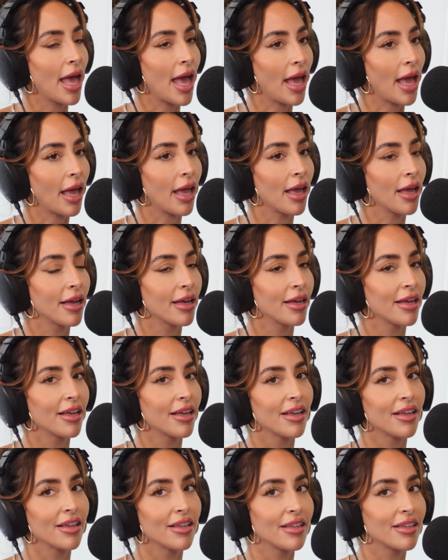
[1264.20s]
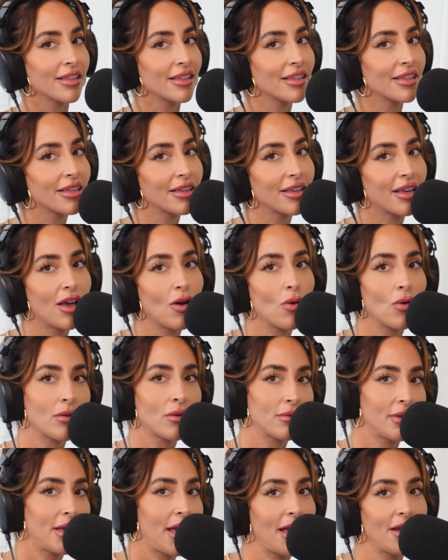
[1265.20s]
hey,
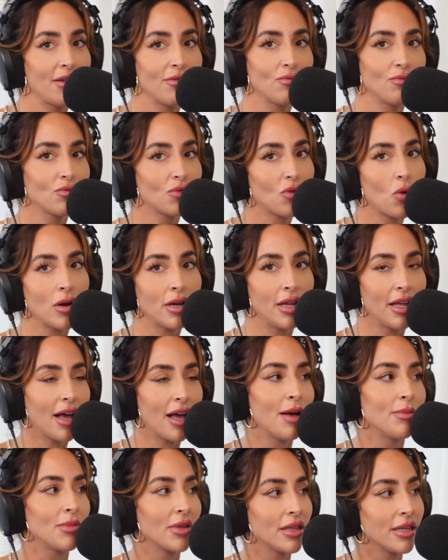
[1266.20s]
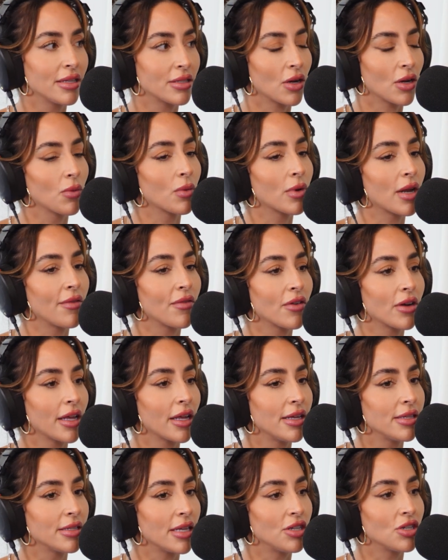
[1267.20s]
can Courtney come to this or whatever
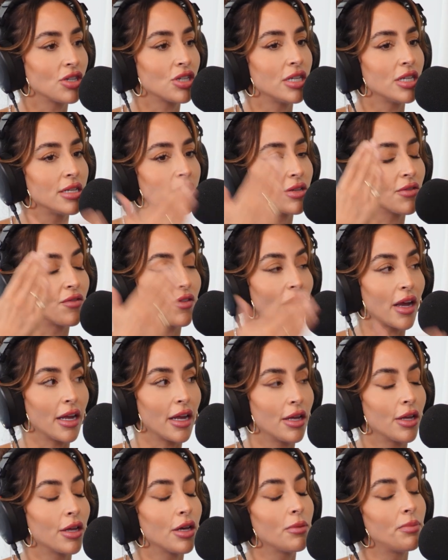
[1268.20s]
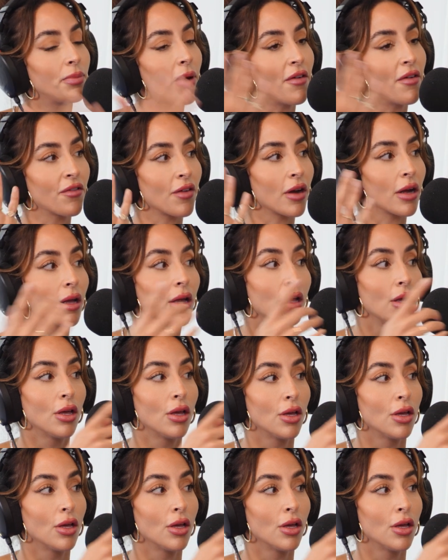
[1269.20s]
it is? And she's a very good buffer.